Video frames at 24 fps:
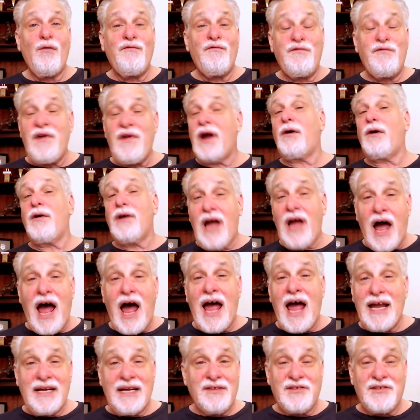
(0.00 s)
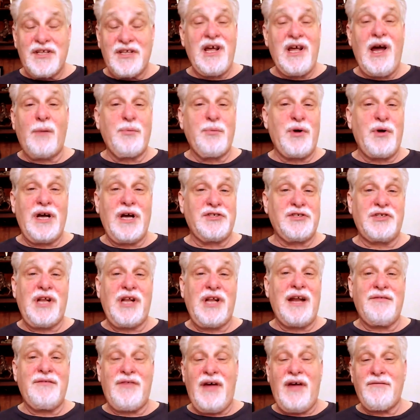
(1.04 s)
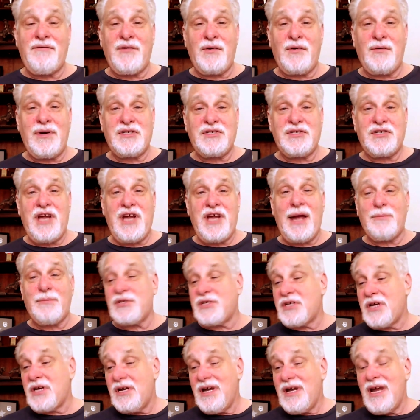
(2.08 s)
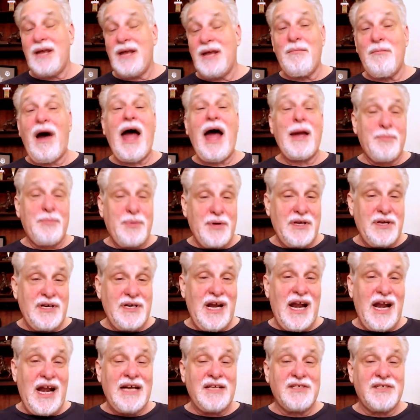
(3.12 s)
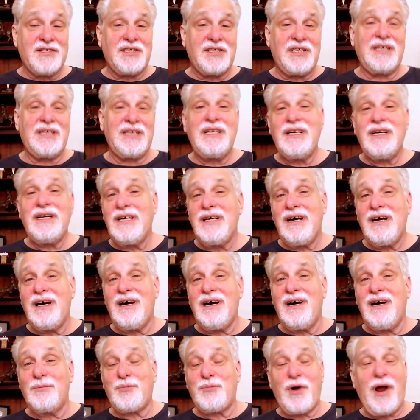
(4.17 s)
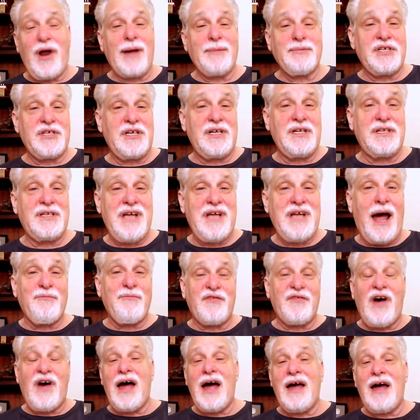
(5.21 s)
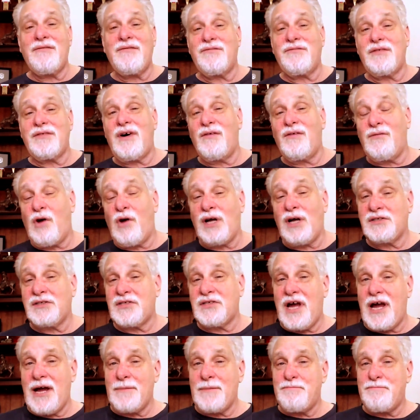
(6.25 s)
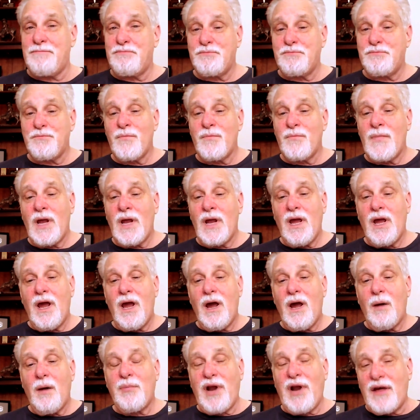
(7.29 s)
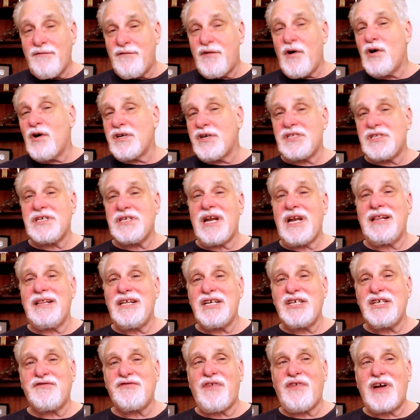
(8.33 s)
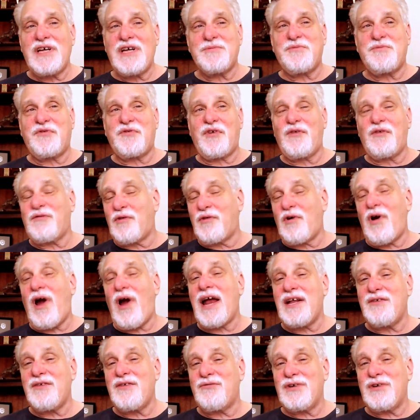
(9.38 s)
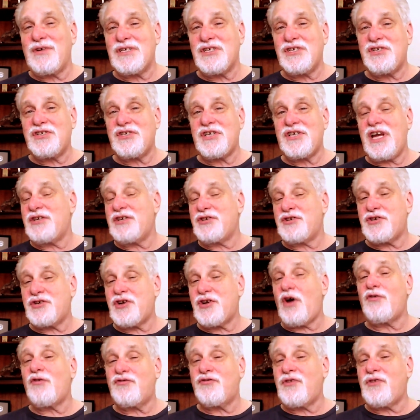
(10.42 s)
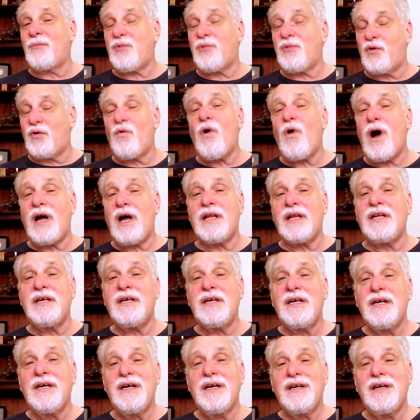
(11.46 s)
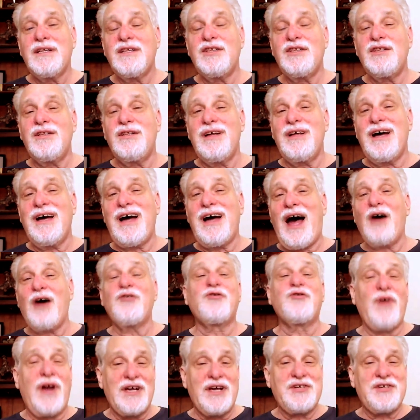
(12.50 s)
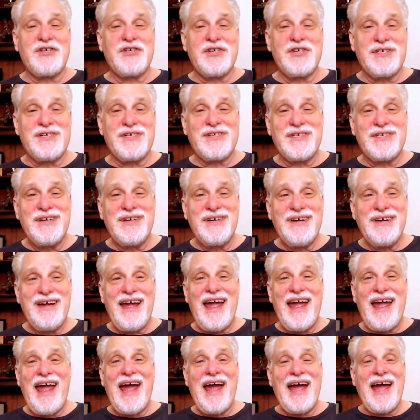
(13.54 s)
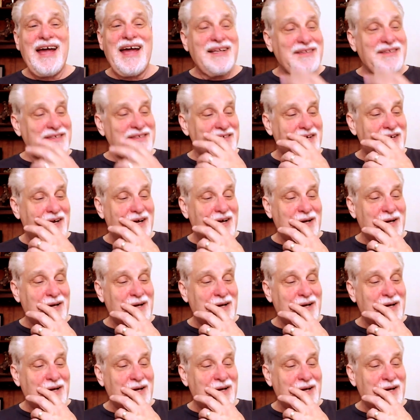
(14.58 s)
very high into the upper echelon of heavyweight champs, in my opinion, honestly, perhaps in the top 5 of all time. But I focus in on these fights for a variety of reasons. It shows, number one, how gracious and